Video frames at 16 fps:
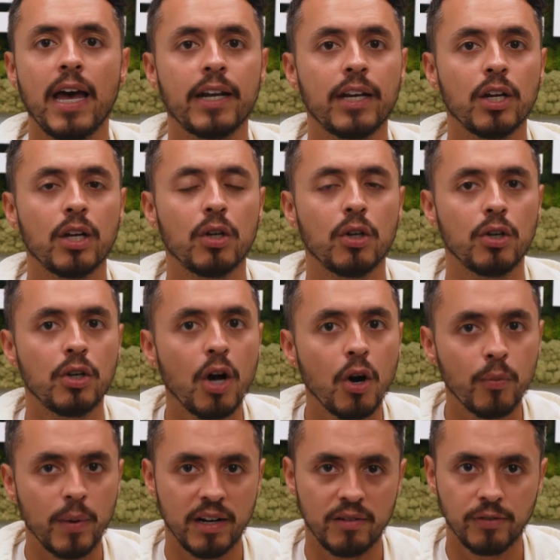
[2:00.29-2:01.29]
had no
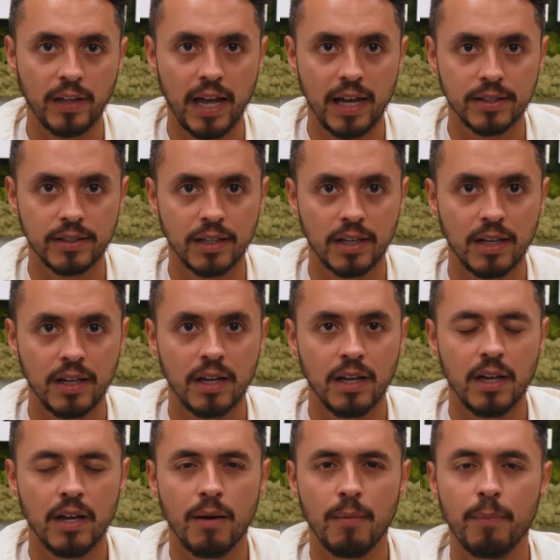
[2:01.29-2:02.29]
red flags.
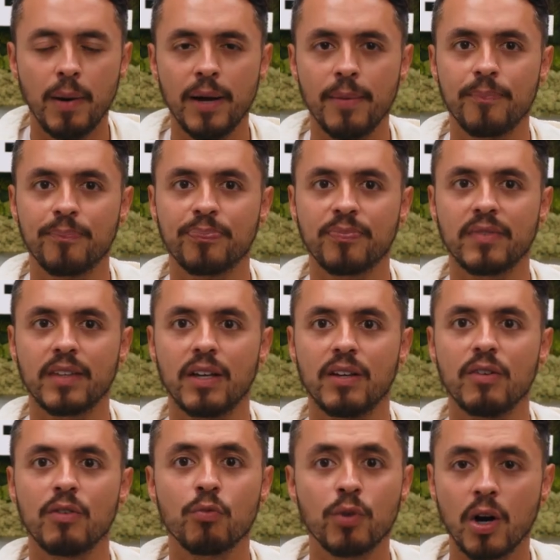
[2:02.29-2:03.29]
But
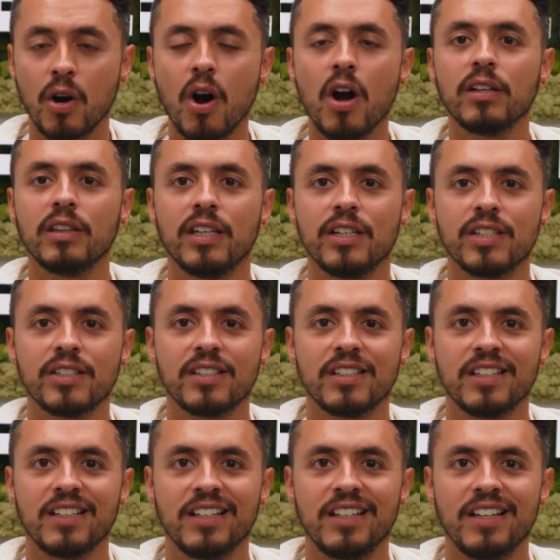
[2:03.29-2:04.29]
regardless,
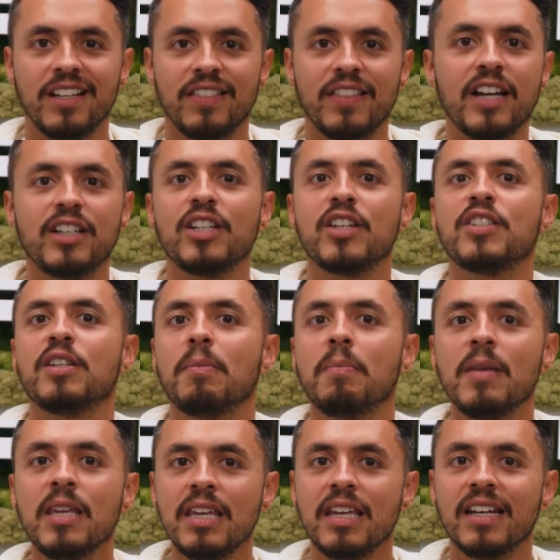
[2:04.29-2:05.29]
that doesn't
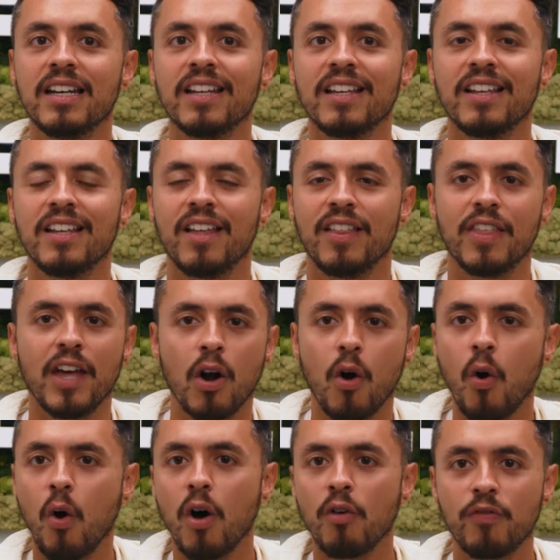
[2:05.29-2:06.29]
mean that
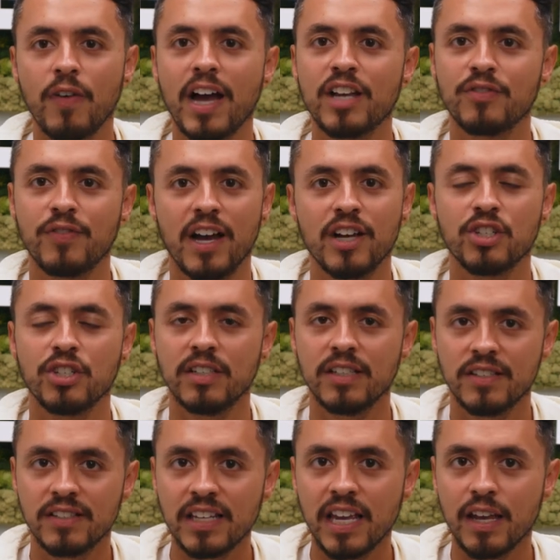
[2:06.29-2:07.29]
all fast fashion
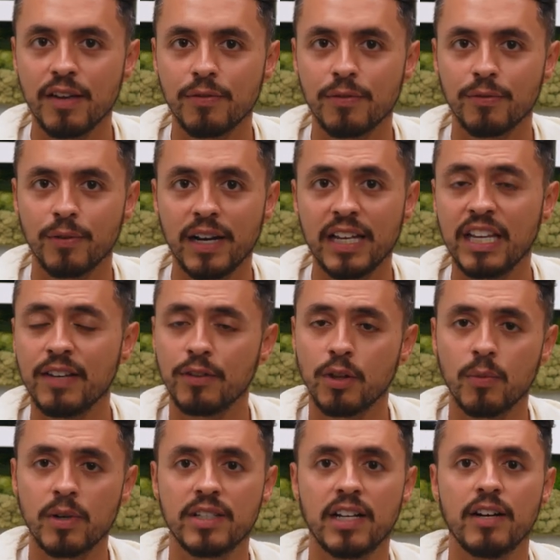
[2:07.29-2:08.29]
is safe, right? Even
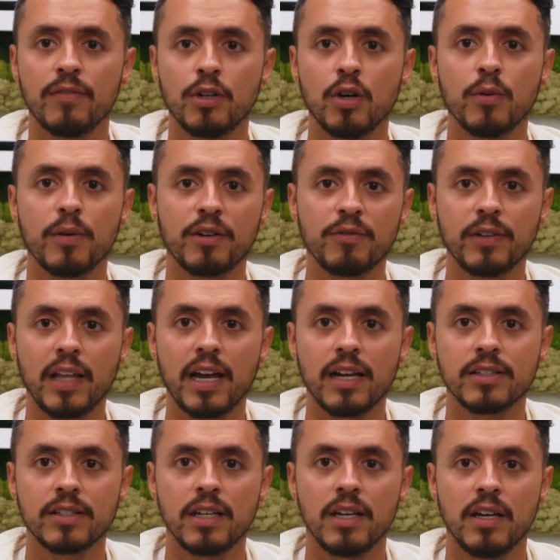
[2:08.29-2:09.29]
the ones that have no red
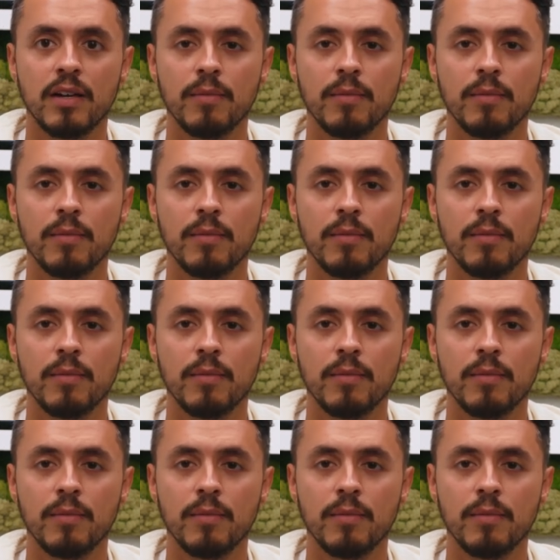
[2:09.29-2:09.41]
flags,